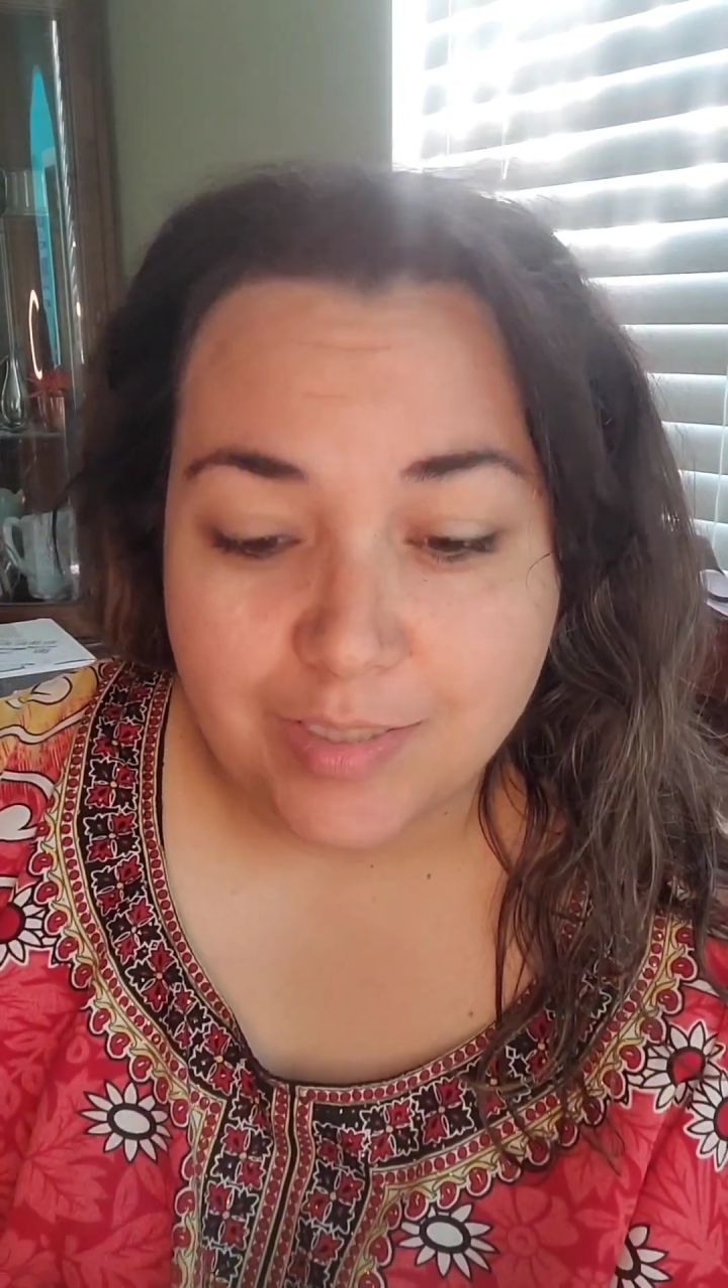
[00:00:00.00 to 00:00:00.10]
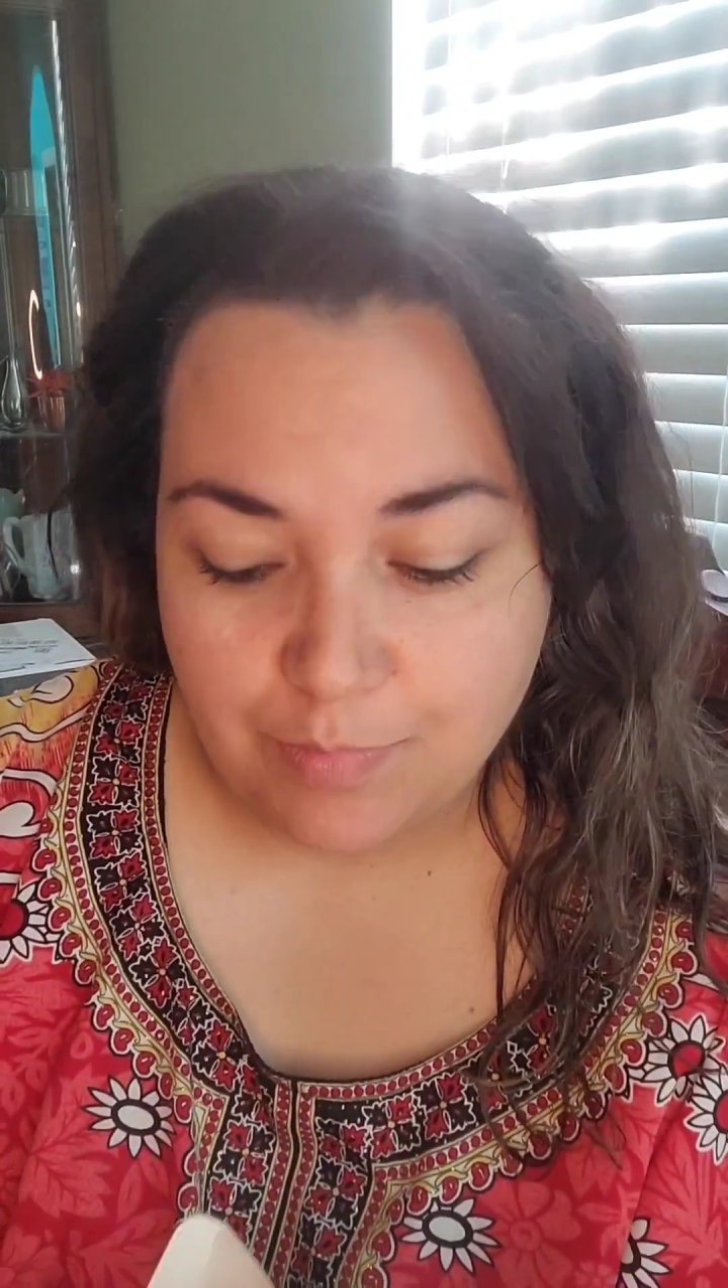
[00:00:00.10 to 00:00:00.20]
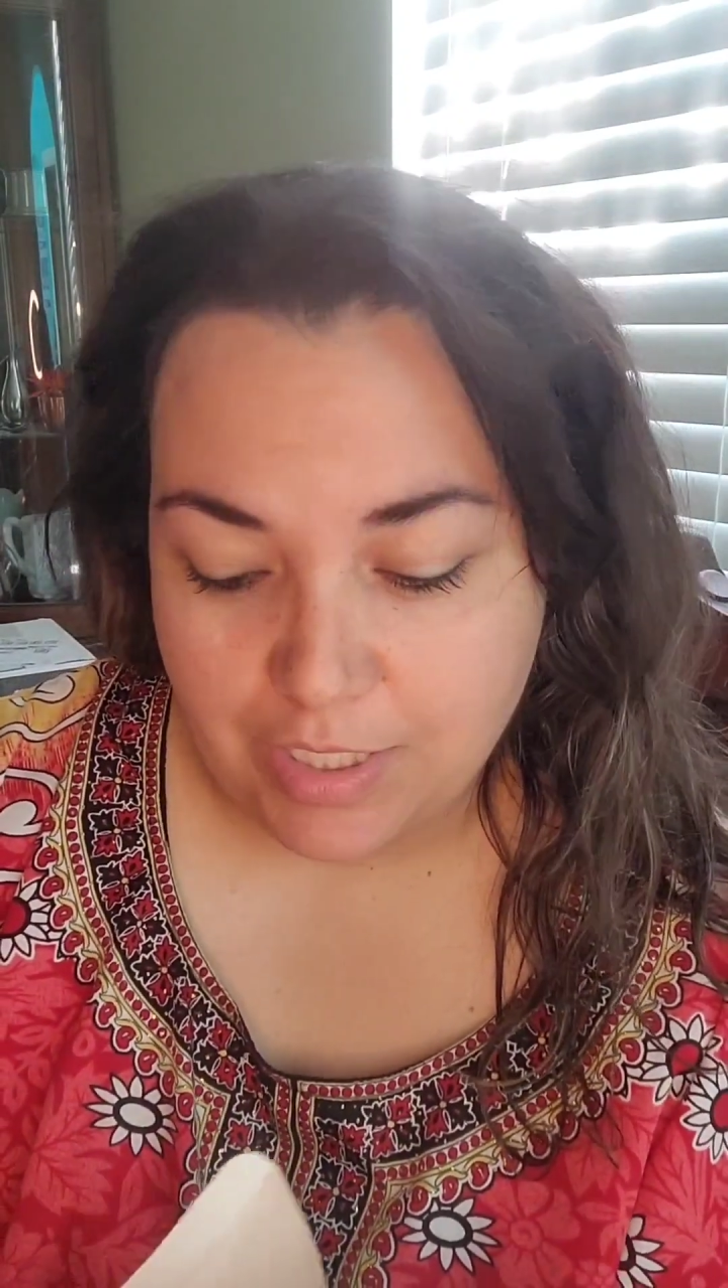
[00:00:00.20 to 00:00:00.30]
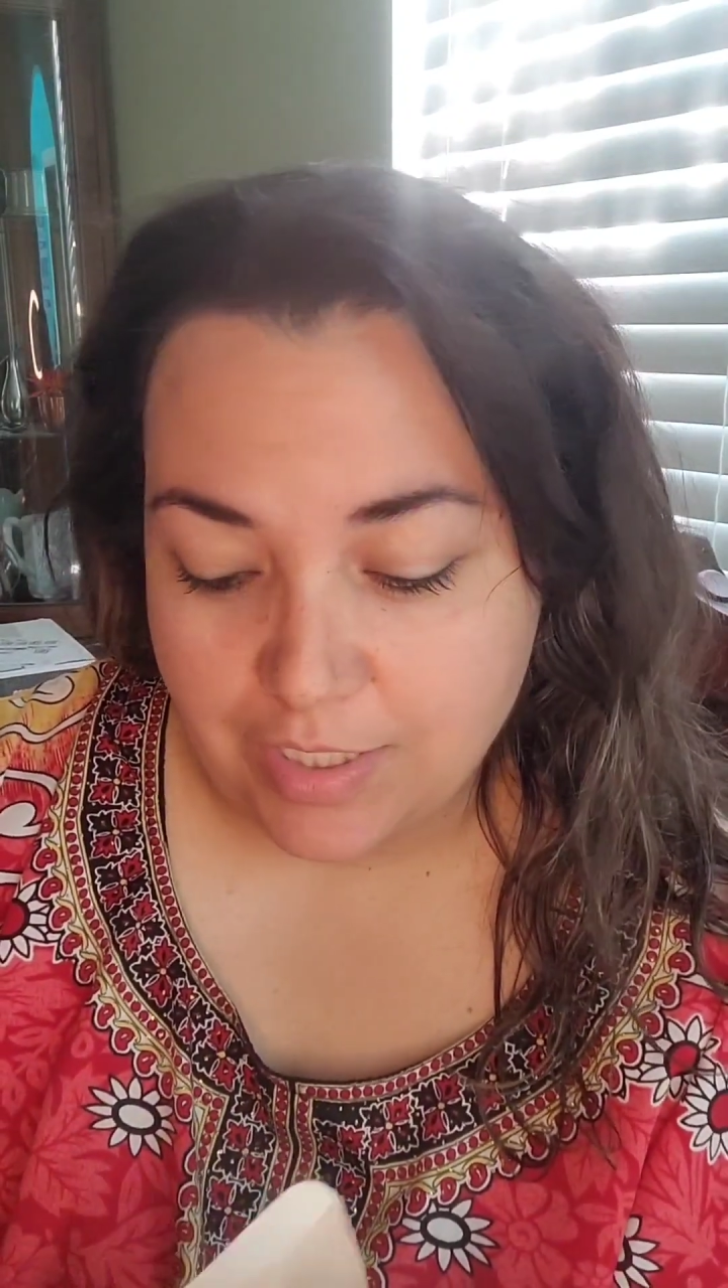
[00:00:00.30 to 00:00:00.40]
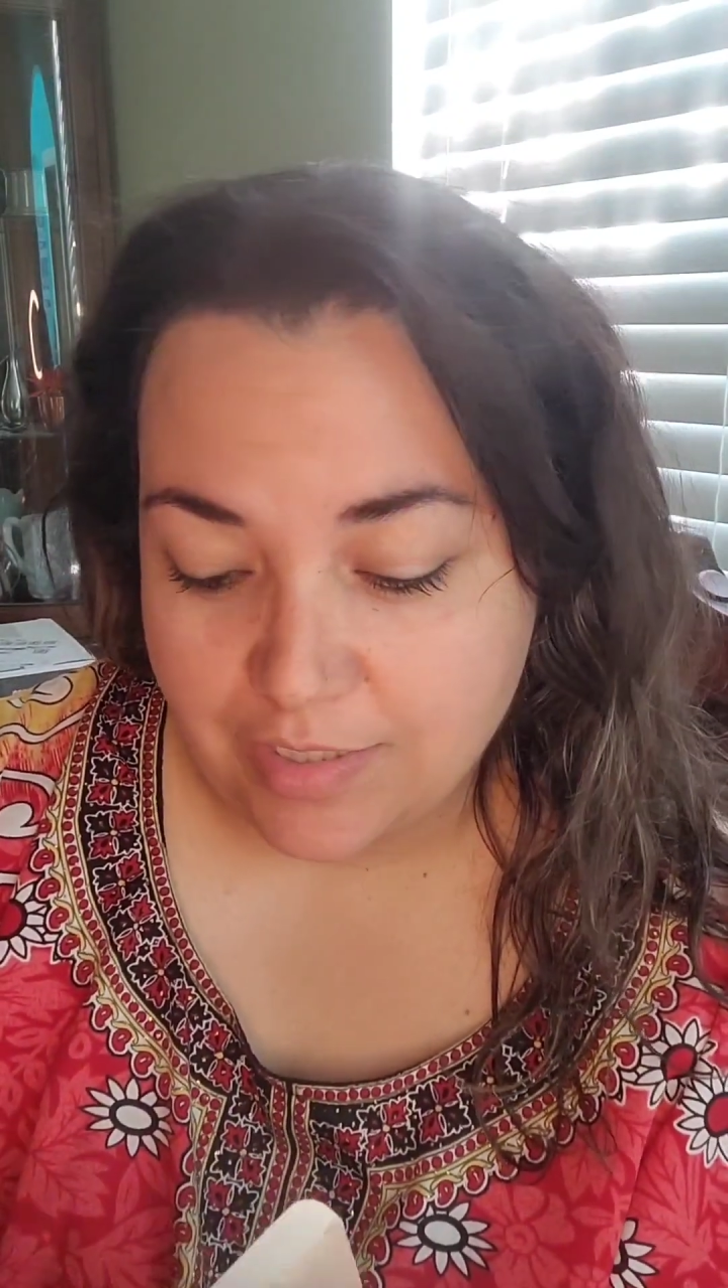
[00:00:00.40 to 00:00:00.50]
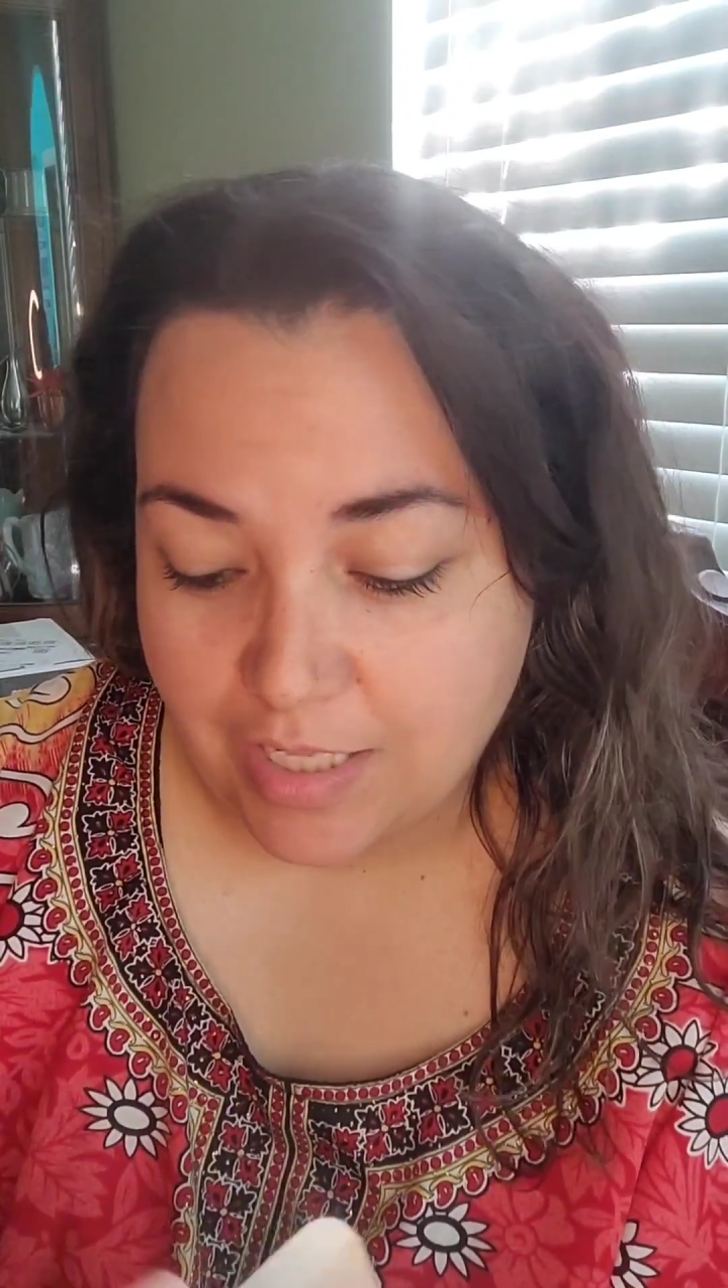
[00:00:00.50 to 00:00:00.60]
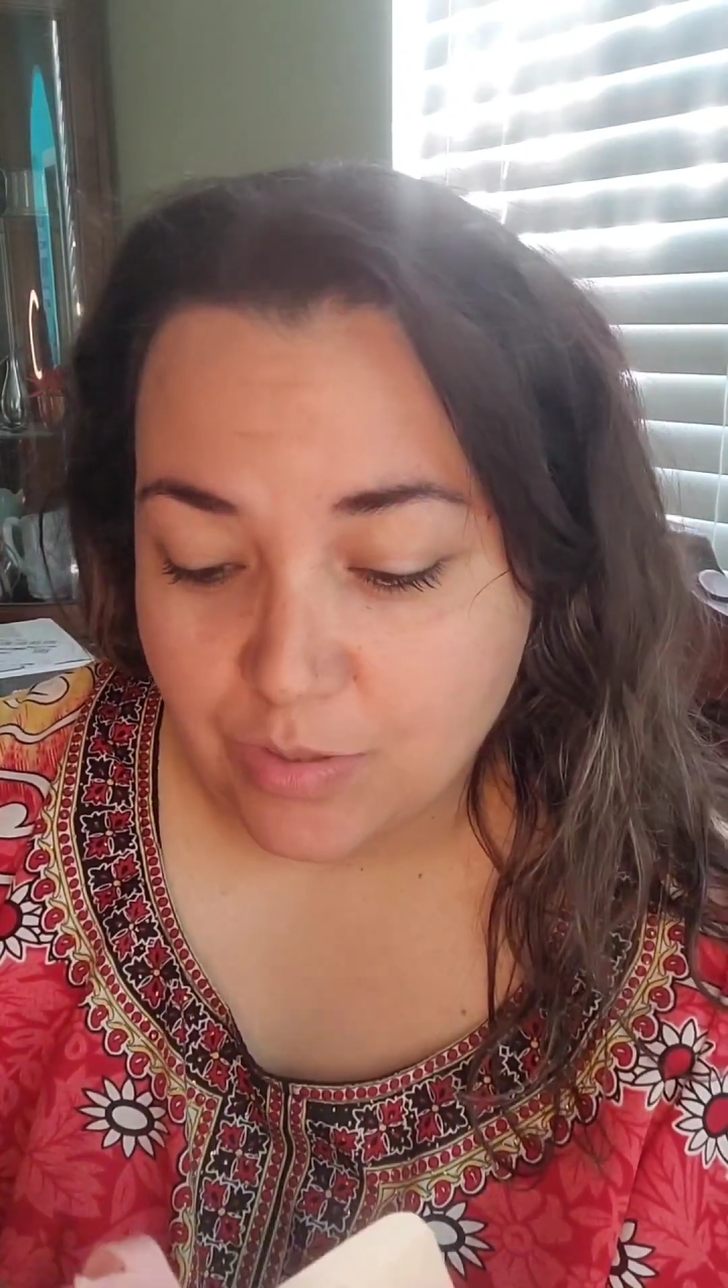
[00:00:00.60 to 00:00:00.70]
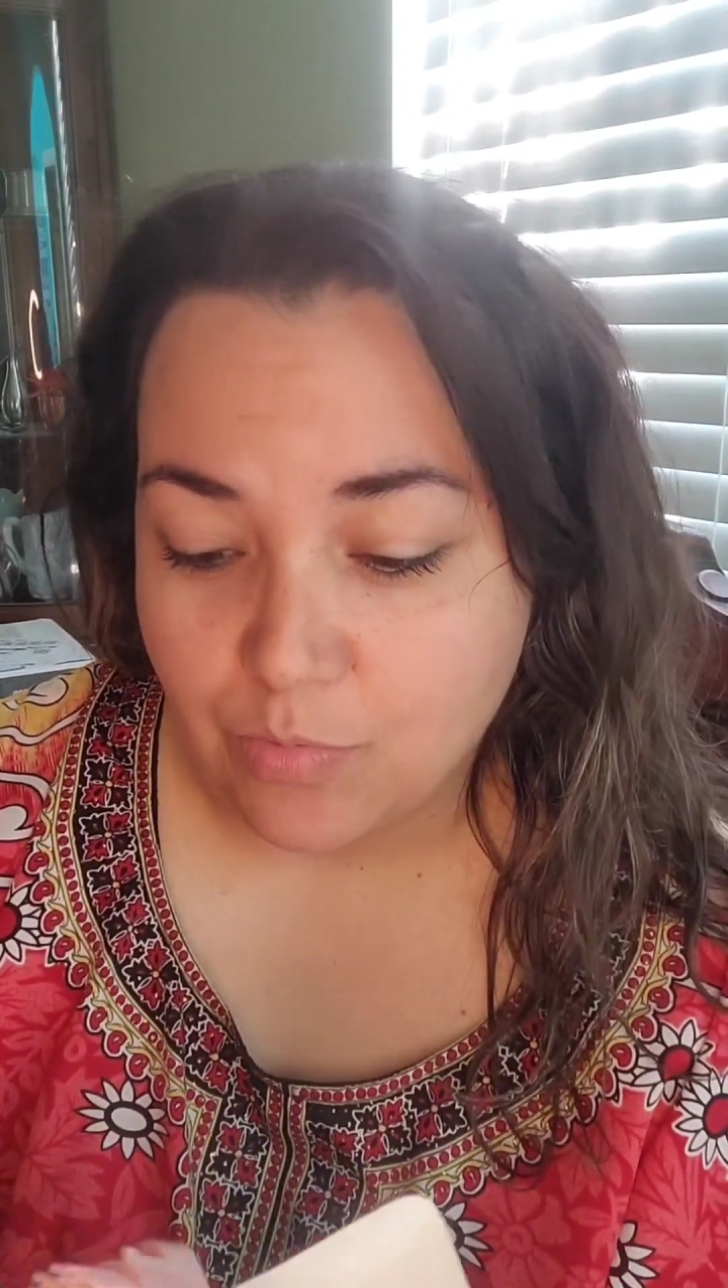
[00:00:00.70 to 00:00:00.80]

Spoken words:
because that's who